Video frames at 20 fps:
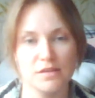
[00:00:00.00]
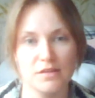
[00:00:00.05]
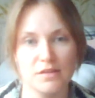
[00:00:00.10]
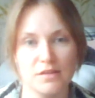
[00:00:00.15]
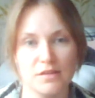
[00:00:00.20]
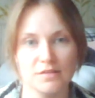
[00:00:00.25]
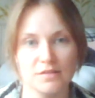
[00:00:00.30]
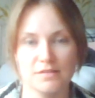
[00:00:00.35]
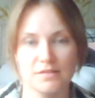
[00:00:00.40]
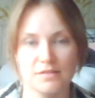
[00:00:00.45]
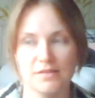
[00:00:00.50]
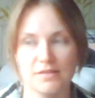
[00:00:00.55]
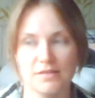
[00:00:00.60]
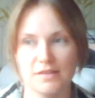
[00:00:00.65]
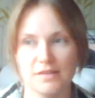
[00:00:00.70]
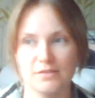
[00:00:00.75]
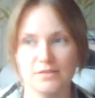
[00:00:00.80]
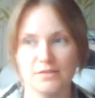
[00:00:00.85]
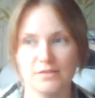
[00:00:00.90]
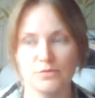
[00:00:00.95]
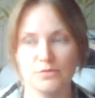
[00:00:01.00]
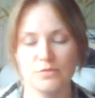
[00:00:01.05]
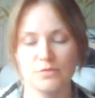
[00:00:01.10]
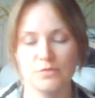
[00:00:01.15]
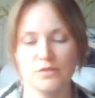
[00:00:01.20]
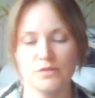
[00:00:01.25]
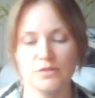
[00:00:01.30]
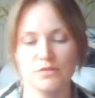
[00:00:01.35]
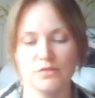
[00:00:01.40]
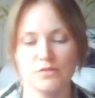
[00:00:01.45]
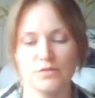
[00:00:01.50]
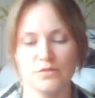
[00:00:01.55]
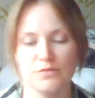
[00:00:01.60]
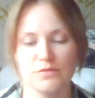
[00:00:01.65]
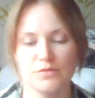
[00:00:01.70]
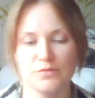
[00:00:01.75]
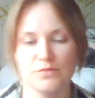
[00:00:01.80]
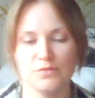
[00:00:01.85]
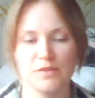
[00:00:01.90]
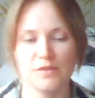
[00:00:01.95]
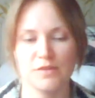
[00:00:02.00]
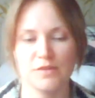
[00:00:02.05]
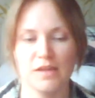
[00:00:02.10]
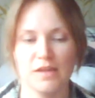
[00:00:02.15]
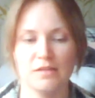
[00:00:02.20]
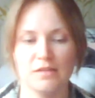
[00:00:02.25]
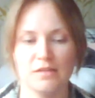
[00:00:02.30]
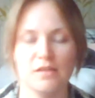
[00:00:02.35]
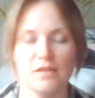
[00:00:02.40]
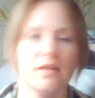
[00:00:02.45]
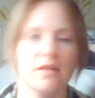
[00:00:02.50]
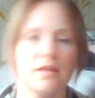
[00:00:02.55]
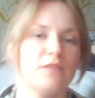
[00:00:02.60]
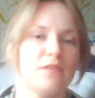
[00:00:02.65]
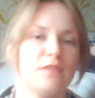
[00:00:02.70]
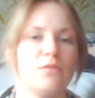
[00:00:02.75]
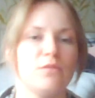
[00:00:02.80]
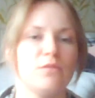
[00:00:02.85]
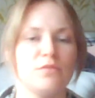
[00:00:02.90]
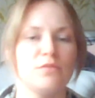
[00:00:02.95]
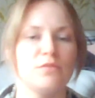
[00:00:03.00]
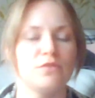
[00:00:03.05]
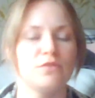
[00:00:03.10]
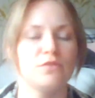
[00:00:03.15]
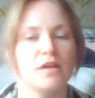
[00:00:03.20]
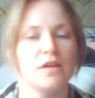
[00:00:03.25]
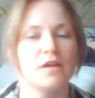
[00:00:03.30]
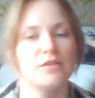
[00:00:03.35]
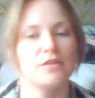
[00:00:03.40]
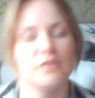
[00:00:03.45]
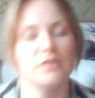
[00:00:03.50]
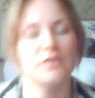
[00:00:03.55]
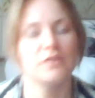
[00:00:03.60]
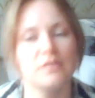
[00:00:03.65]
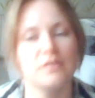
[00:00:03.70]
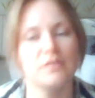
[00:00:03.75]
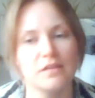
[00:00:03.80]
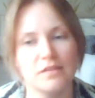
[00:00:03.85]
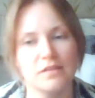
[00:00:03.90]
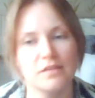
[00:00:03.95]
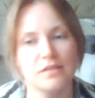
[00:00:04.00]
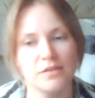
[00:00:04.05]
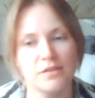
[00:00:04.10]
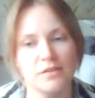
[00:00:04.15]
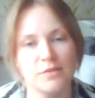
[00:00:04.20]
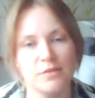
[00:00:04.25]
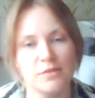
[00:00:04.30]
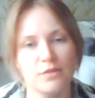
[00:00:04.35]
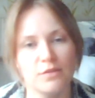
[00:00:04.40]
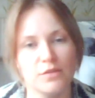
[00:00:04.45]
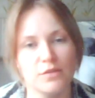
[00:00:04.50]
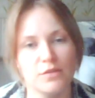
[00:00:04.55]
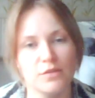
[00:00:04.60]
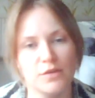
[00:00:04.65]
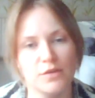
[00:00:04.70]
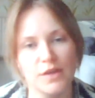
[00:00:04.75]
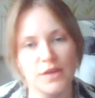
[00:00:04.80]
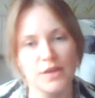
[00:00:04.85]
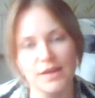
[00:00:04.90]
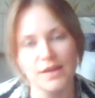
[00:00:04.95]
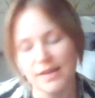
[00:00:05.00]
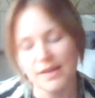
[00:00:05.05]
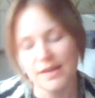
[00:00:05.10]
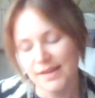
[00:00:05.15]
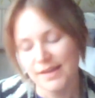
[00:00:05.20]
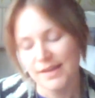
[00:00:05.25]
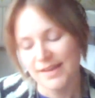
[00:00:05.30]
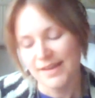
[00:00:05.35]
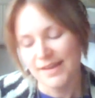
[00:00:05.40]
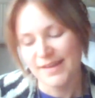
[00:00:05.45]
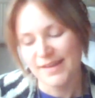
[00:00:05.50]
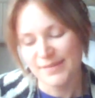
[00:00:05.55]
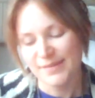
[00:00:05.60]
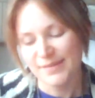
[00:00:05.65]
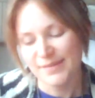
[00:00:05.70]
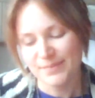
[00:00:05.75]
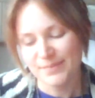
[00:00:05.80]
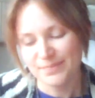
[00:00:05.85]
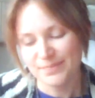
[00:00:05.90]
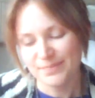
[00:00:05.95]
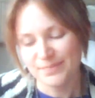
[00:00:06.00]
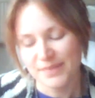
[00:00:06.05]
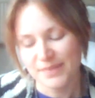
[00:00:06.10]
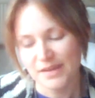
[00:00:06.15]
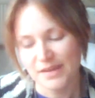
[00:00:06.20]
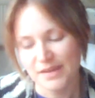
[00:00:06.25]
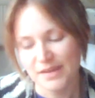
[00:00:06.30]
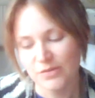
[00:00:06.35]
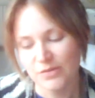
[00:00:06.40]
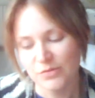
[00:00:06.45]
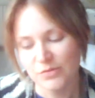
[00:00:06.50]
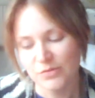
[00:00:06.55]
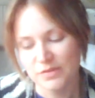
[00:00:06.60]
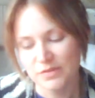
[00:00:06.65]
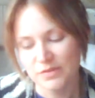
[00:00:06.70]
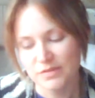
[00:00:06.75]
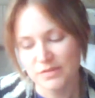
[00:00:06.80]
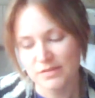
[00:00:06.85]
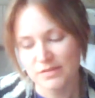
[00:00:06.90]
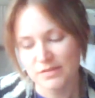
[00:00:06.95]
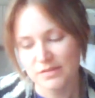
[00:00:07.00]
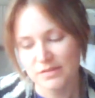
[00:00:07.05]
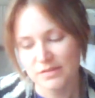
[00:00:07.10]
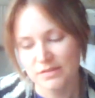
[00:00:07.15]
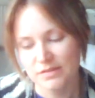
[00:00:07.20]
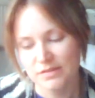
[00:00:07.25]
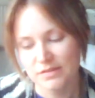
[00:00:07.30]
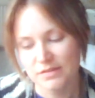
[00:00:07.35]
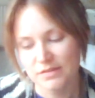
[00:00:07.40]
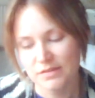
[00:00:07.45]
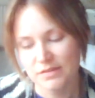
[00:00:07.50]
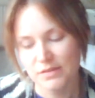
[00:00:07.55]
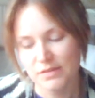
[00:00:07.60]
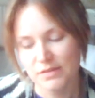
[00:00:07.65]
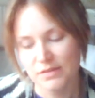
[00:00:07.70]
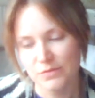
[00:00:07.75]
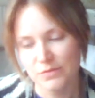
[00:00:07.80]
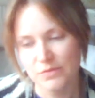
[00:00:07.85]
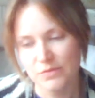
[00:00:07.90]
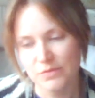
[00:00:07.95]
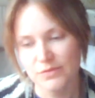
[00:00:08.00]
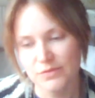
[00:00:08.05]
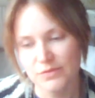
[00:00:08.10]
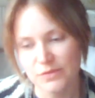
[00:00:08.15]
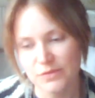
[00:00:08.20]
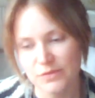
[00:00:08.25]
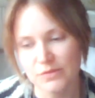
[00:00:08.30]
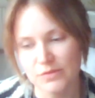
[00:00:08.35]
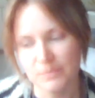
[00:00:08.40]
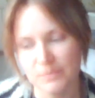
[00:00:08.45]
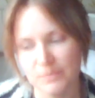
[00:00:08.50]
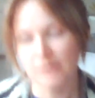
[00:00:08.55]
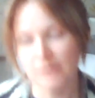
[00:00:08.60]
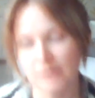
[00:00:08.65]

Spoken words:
to get so much sort of into alignment before I actually sit down with you, um, it always feels a bit